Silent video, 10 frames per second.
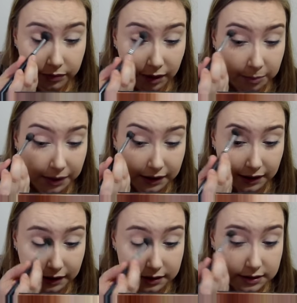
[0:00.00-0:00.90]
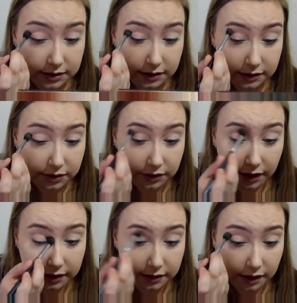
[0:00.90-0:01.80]
But yes, so
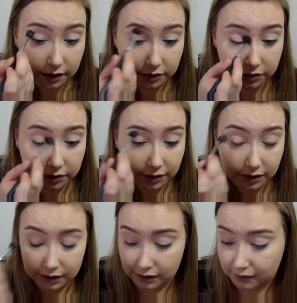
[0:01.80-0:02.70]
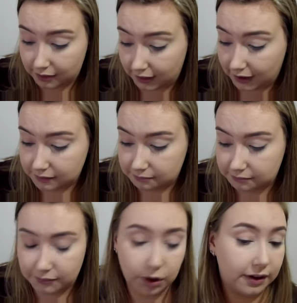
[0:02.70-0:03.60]
that's kind of that.
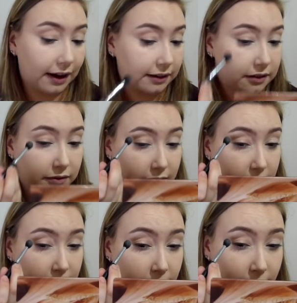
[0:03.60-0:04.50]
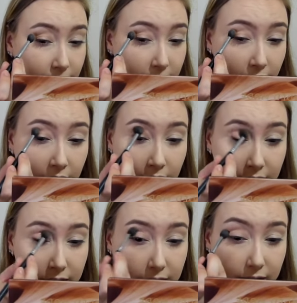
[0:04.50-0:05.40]
Not actively
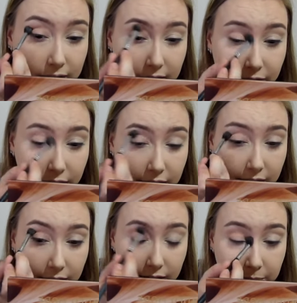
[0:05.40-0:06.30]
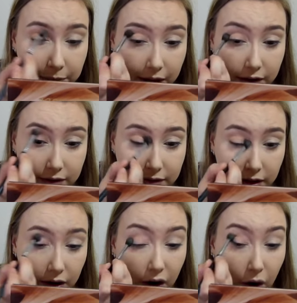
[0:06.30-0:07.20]
looking for anything, but
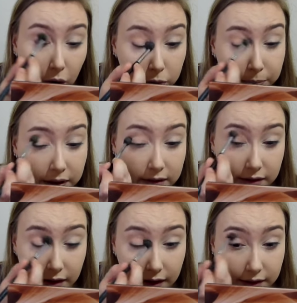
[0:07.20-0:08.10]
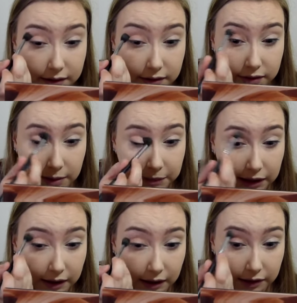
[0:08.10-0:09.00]
open, I guess, if something
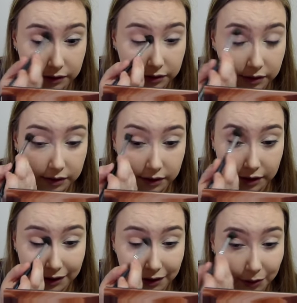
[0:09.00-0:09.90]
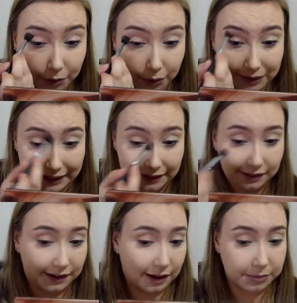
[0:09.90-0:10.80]
kind of organically
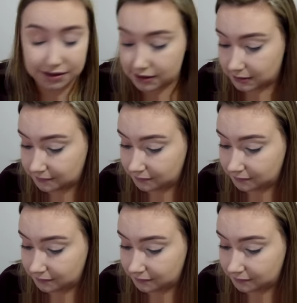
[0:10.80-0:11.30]
happens.